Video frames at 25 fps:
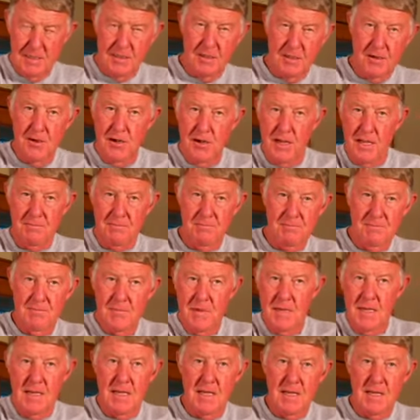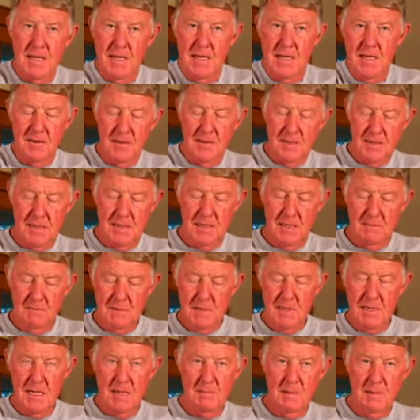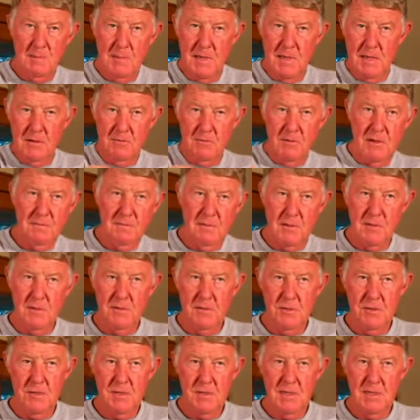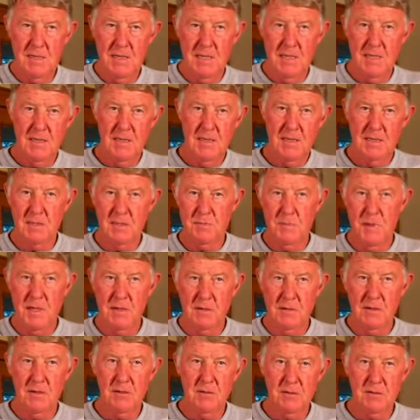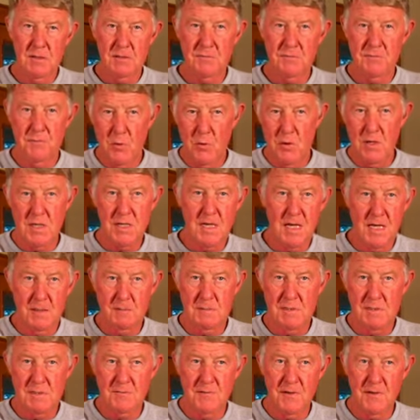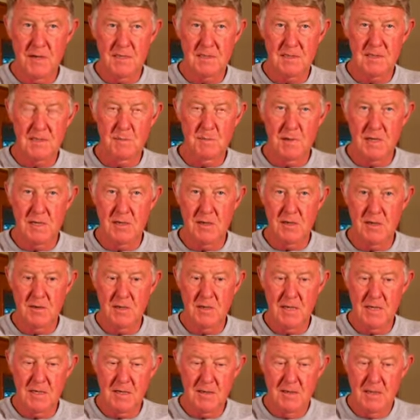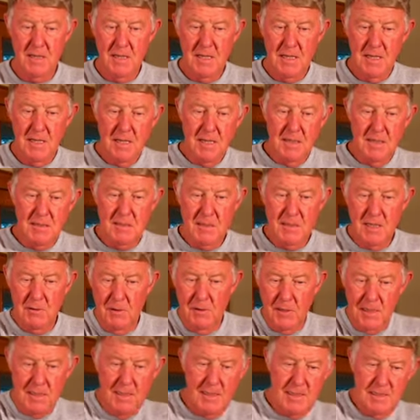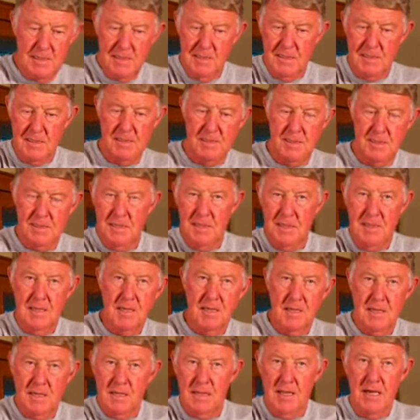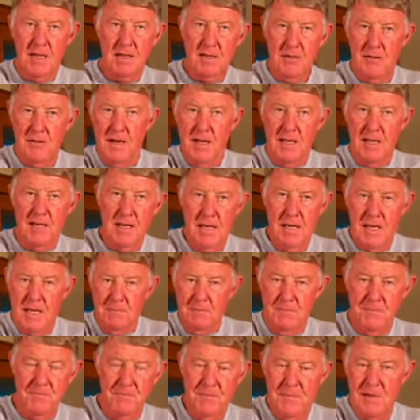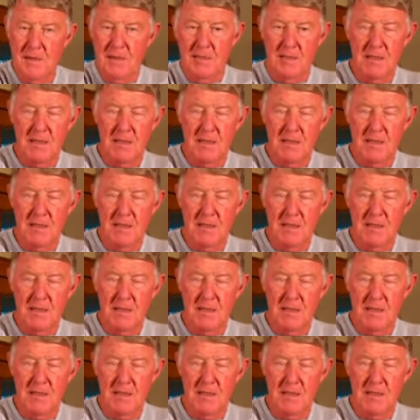turn it. Now this, every time I make a revolution, the spinner goes 4 times as fast as my turn here. So you want to get this kind of ground up. If